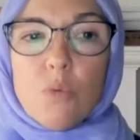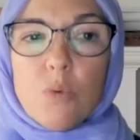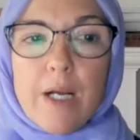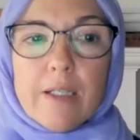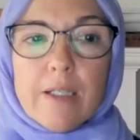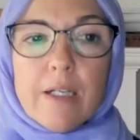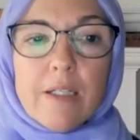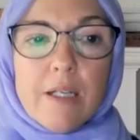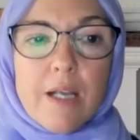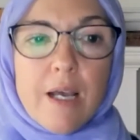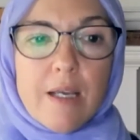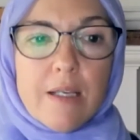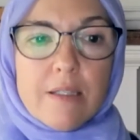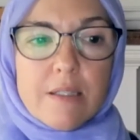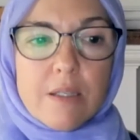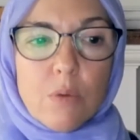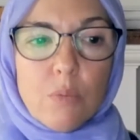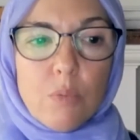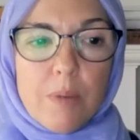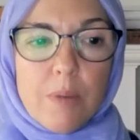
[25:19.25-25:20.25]

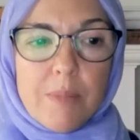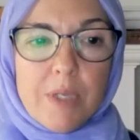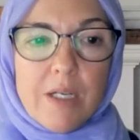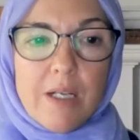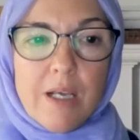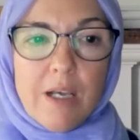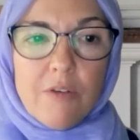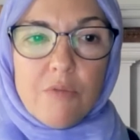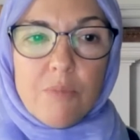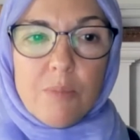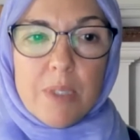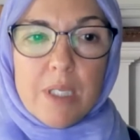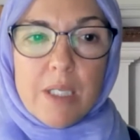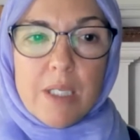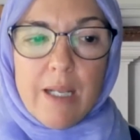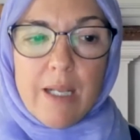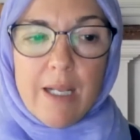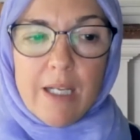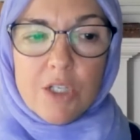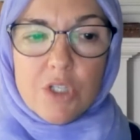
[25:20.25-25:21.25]
recognize that women have
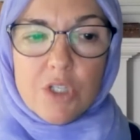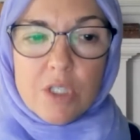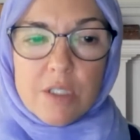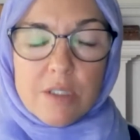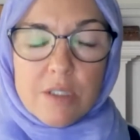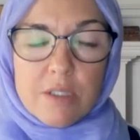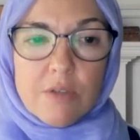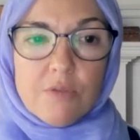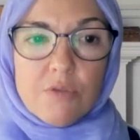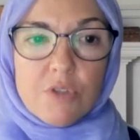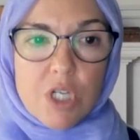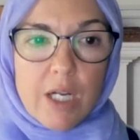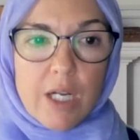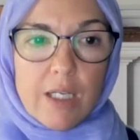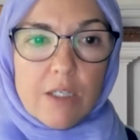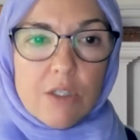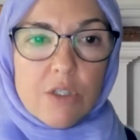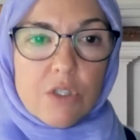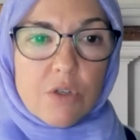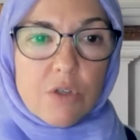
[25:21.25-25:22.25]
been agents of
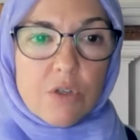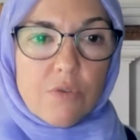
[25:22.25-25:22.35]
change